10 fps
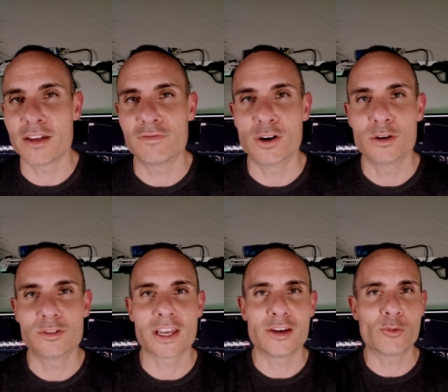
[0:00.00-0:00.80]

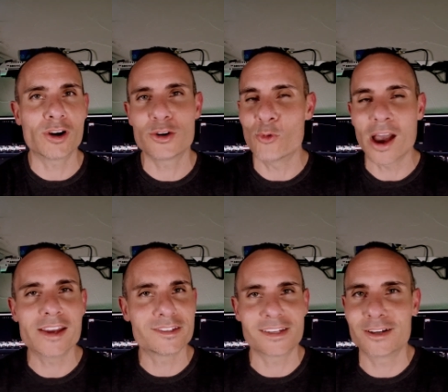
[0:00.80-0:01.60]
headphones and you're wondering why
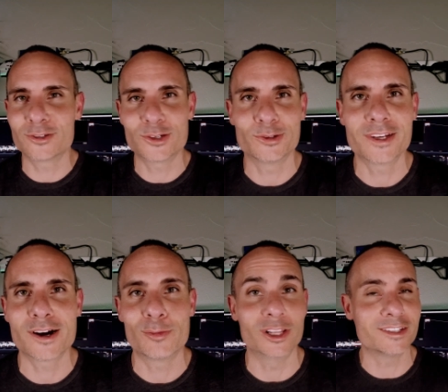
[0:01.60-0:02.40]
it sounds so terrible.